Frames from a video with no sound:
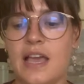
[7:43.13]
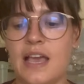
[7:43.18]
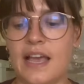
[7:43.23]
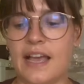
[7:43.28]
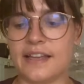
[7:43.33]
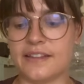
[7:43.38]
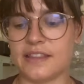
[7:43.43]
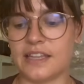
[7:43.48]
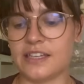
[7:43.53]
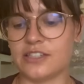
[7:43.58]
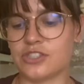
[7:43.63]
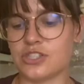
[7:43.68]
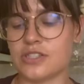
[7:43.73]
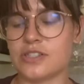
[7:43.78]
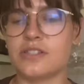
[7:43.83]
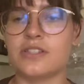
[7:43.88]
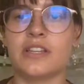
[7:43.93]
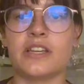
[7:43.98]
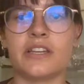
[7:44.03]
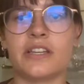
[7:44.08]
And like just
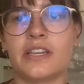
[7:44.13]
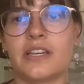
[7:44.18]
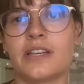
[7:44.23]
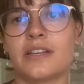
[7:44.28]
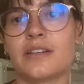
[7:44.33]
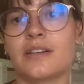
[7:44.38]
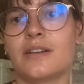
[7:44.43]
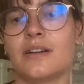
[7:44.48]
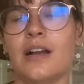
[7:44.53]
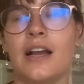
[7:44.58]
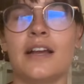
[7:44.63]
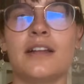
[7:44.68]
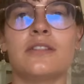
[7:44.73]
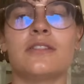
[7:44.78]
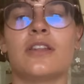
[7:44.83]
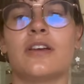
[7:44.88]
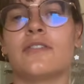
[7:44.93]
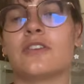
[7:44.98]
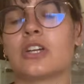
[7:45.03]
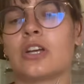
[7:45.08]
knitting, I
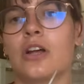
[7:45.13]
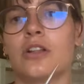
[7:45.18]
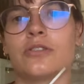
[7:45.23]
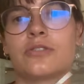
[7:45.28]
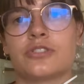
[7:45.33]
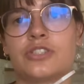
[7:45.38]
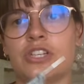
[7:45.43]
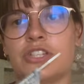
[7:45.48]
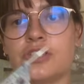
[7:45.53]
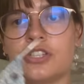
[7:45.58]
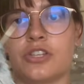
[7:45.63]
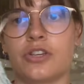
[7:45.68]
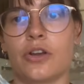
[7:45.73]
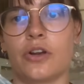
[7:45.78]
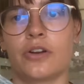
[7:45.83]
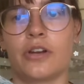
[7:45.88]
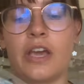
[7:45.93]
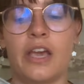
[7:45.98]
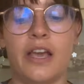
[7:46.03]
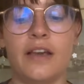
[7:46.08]
love a color changing
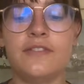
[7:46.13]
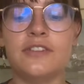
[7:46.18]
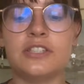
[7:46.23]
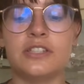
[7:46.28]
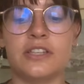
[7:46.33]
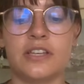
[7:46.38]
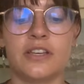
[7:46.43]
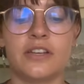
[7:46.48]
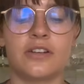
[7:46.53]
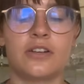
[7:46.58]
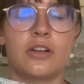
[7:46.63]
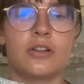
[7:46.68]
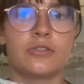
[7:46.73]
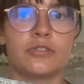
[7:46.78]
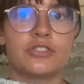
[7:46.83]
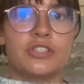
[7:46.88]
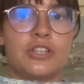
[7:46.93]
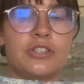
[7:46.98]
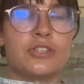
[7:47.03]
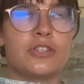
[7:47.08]
yarn. I haven't knit a
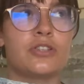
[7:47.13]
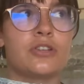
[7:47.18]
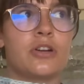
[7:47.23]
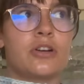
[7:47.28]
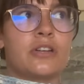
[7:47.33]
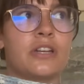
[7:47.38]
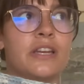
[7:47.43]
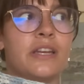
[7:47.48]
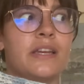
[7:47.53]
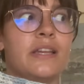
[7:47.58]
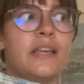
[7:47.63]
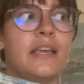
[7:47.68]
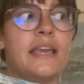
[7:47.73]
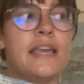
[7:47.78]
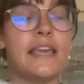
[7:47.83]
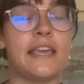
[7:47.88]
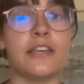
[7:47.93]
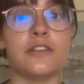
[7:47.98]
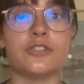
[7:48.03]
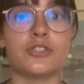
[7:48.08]
color changing yarn in
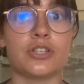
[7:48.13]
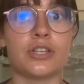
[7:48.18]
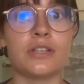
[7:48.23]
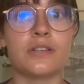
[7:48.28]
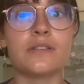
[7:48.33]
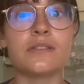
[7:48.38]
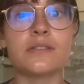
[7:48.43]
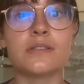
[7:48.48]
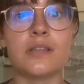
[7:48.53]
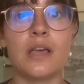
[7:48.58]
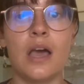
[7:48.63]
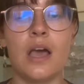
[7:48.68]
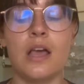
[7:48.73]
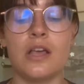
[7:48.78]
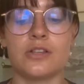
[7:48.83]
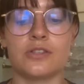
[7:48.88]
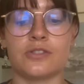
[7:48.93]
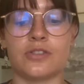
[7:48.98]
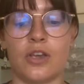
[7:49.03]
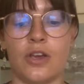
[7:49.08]
ages.
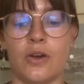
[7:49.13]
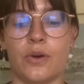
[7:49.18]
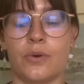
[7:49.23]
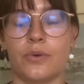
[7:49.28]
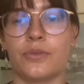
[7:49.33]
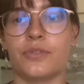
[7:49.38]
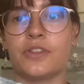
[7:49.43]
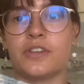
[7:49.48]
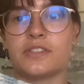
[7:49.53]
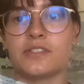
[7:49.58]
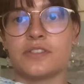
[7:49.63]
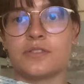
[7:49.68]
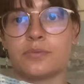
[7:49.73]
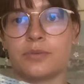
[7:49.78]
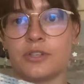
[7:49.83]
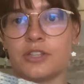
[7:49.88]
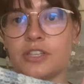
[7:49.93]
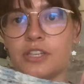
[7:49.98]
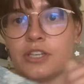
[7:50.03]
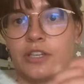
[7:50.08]
So this is
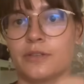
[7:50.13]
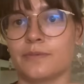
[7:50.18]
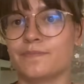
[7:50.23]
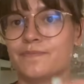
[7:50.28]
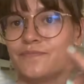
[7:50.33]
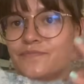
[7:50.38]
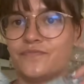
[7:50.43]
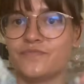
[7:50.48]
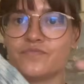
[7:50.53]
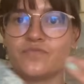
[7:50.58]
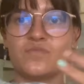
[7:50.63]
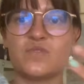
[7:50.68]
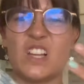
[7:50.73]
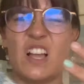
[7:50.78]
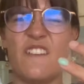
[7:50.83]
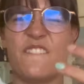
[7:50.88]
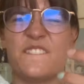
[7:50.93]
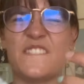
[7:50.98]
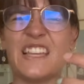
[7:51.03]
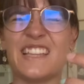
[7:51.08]
really
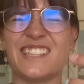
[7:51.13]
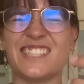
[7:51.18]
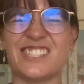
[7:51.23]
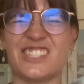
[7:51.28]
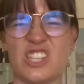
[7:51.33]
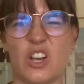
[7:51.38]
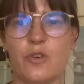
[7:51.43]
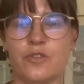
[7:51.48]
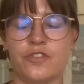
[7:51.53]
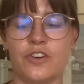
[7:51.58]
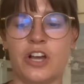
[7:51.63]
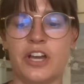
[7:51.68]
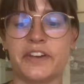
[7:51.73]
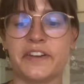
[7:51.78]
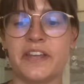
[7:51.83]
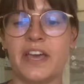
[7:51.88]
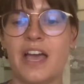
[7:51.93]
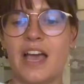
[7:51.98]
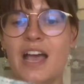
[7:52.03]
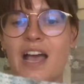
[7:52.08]
feeling so
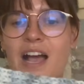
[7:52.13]
fun.